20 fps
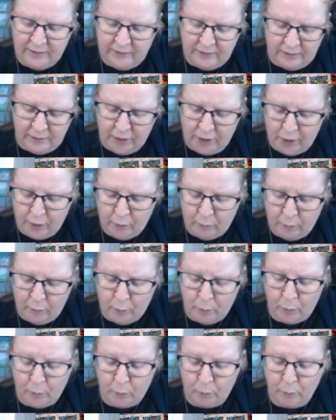no,
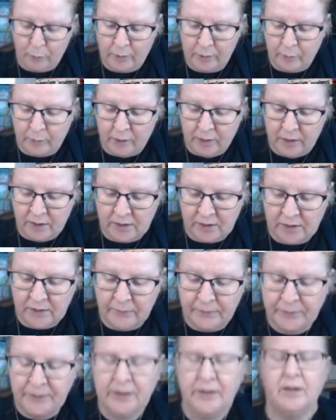oh, what it was,
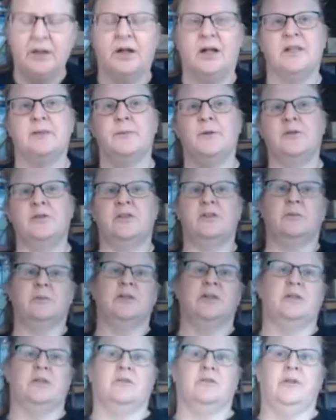I spoke to somebody
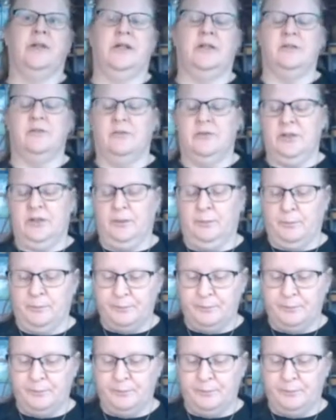on the creative team,